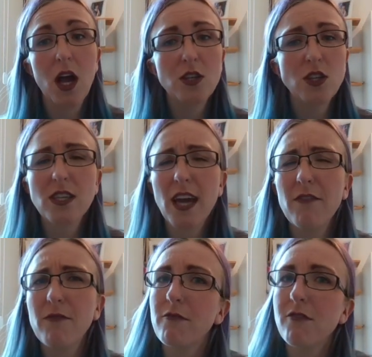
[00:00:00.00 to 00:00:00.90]
just to kind
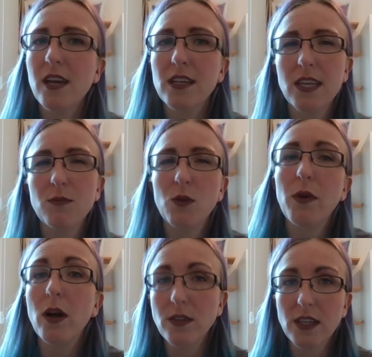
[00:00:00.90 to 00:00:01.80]
of create a slightly more
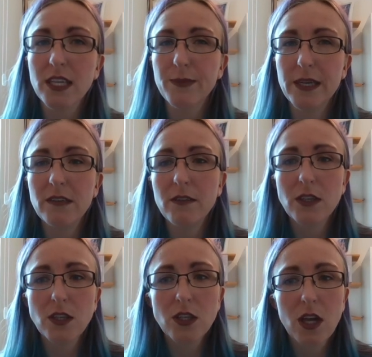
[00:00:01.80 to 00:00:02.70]
personal
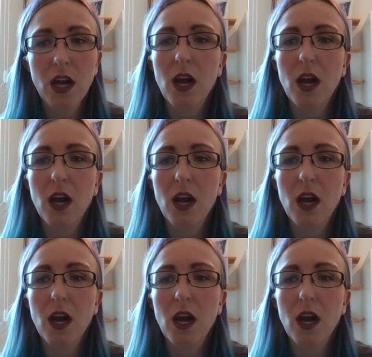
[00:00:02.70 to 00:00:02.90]
experience.